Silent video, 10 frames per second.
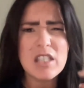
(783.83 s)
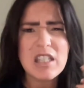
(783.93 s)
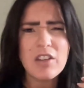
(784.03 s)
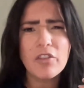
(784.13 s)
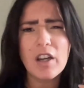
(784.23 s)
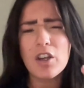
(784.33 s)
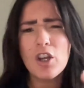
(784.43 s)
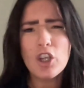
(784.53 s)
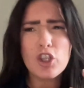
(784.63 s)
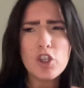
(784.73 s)
and how
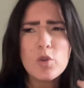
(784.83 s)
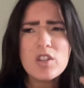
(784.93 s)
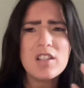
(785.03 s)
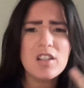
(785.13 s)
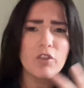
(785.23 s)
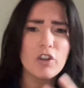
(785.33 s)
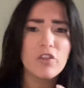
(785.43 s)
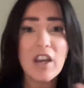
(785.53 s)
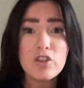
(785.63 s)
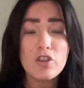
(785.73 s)
different uses of
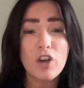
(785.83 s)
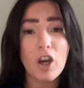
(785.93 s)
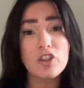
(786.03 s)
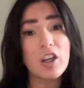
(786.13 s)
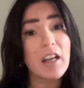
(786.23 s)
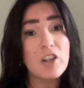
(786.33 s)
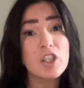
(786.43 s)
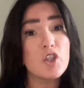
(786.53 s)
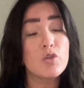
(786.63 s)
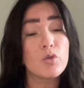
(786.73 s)
your facial structure can
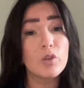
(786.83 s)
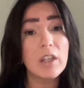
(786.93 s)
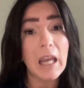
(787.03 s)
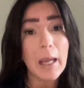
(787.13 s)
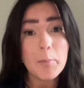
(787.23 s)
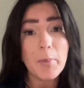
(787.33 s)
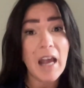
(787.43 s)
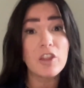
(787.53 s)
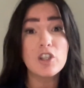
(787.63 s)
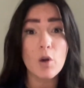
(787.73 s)
actually truly
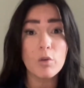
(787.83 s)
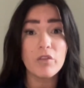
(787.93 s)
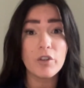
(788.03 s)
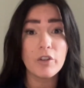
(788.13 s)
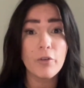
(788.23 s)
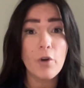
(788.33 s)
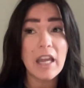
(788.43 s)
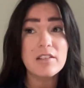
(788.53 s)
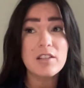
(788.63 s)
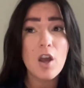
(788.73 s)
impact the tone of your
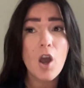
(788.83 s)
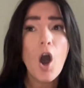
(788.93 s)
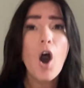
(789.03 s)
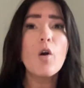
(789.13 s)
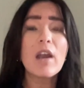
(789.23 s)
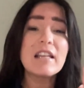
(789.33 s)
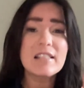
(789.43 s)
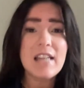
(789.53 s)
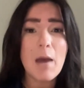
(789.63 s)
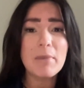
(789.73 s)
voice.
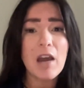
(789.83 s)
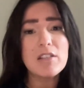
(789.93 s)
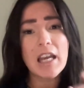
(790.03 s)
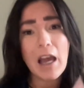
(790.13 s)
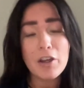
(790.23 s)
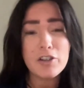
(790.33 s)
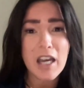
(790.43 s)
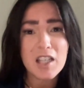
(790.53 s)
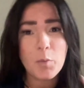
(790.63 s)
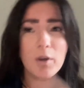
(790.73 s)
Okay, stop now. Take out
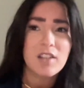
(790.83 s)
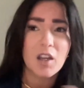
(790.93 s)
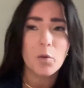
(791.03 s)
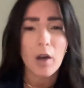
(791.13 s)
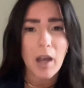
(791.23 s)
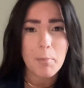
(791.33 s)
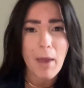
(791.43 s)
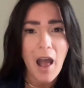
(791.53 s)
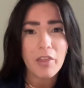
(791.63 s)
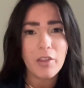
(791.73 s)
your textbooks, like work
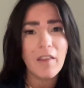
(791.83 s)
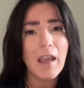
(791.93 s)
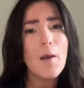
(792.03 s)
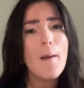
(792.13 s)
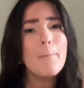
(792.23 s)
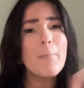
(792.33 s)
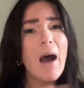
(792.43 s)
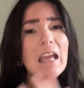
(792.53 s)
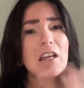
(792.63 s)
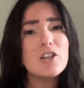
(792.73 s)
on math. Like
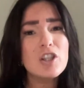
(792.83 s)
my